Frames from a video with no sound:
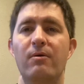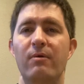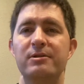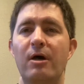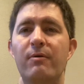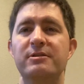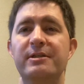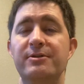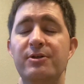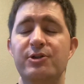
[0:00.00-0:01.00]
As always,
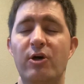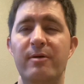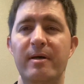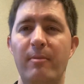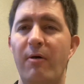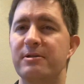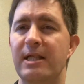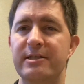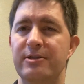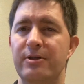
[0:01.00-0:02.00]
thanks for joining me. I'm always
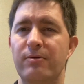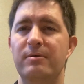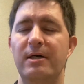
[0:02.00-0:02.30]
glad you do.